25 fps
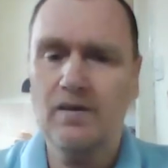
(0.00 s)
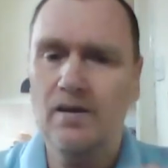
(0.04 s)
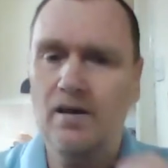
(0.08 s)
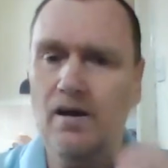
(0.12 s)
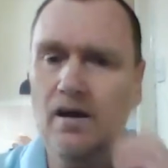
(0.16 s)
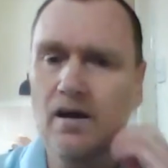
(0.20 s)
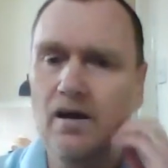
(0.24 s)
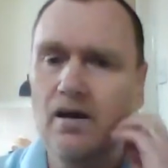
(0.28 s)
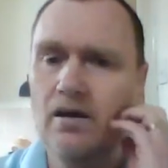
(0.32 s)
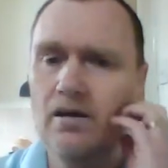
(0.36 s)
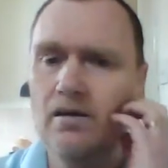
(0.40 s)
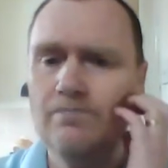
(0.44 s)

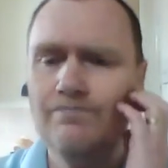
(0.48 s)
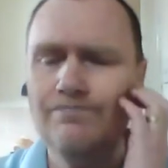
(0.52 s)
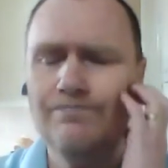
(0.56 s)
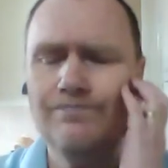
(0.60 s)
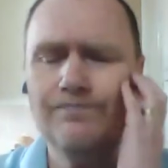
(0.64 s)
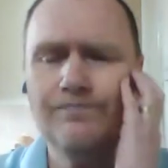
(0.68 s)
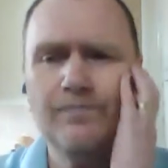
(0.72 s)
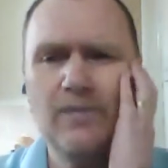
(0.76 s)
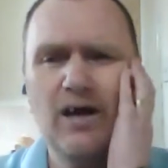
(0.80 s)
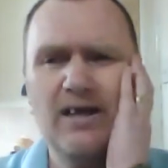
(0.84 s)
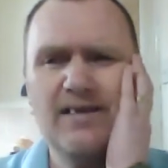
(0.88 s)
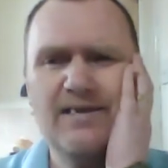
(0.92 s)

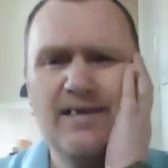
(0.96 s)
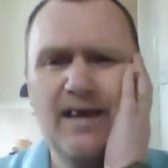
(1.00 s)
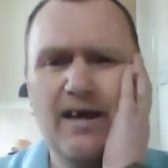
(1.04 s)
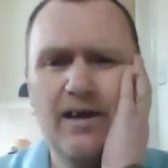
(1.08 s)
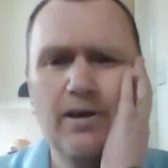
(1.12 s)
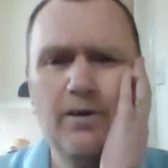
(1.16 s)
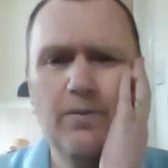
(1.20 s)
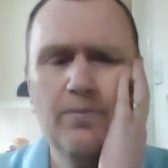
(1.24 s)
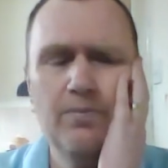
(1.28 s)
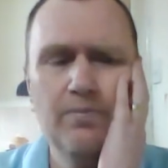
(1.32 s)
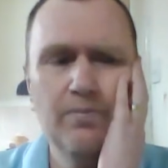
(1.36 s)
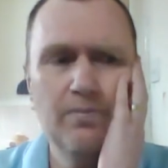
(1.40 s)
I don't
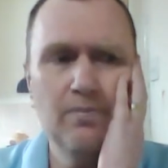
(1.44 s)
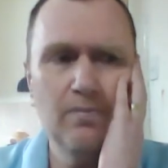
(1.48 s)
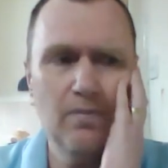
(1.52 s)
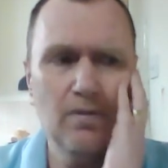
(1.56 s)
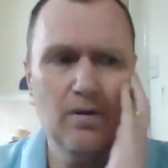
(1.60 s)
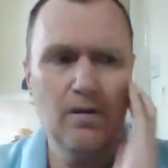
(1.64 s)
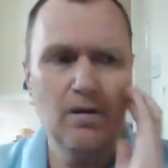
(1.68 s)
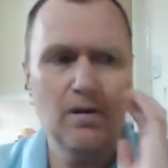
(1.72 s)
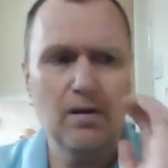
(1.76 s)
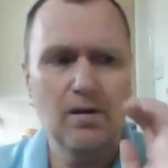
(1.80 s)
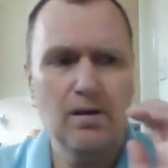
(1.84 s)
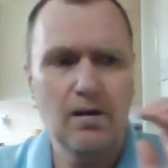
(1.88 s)
know
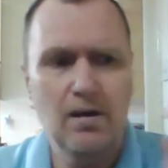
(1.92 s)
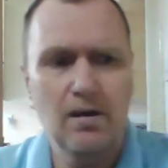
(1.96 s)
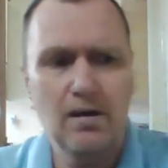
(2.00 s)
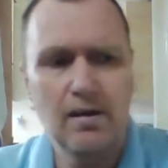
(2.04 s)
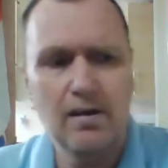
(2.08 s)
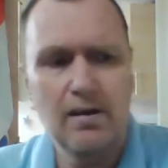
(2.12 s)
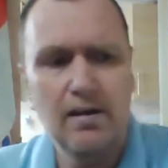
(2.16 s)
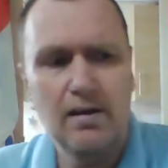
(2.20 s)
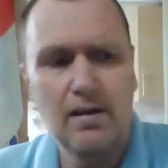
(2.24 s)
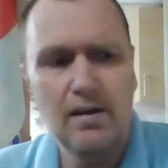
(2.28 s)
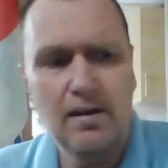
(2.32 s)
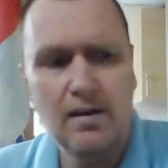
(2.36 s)

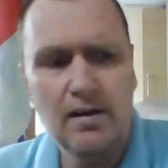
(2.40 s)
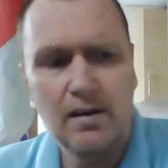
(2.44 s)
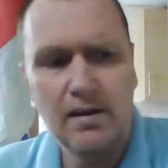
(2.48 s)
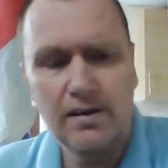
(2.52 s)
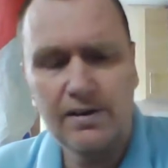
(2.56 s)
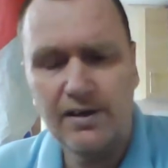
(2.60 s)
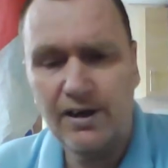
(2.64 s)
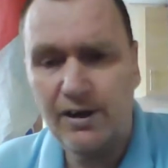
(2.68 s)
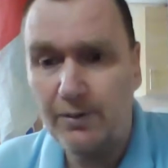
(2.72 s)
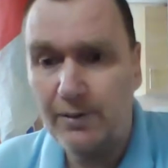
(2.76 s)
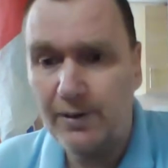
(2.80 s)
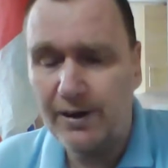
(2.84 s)

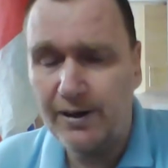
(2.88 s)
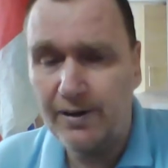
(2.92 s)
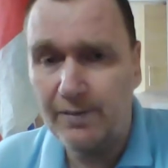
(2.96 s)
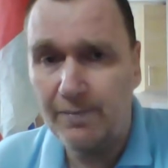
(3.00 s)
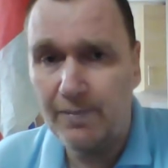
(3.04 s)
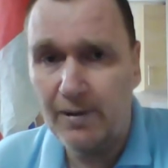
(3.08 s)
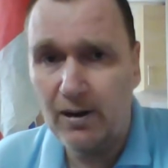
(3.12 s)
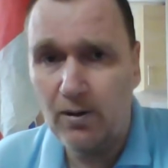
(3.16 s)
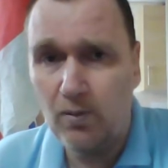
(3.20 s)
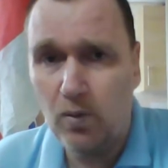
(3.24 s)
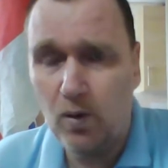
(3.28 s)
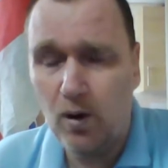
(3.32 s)
if it'll
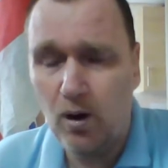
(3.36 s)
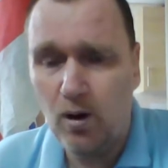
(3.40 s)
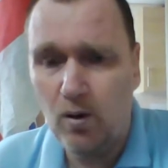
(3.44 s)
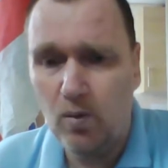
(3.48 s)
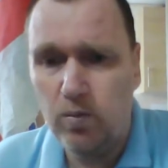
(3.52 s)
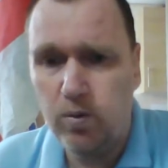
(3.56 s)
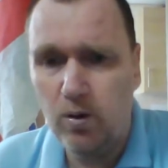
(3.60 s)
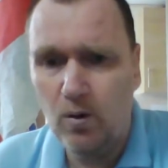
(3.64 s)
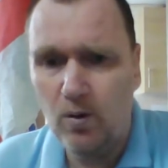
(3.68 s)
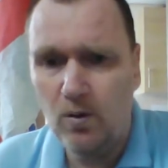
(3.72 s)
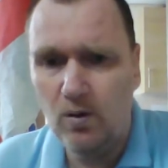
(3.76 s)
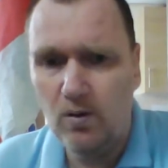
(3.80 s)
be a
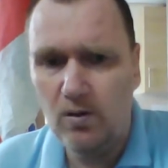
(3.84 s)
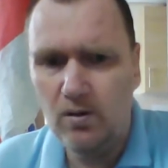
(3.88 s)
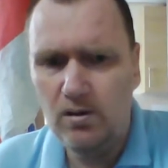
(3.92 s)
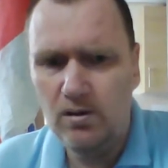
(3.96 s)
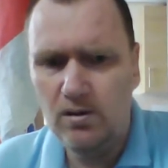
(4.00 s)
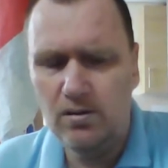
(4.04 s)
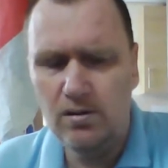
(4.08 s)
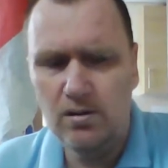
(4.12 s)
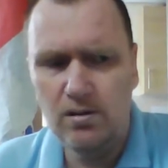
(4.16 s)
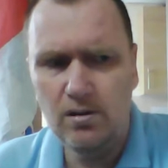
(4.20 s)
world war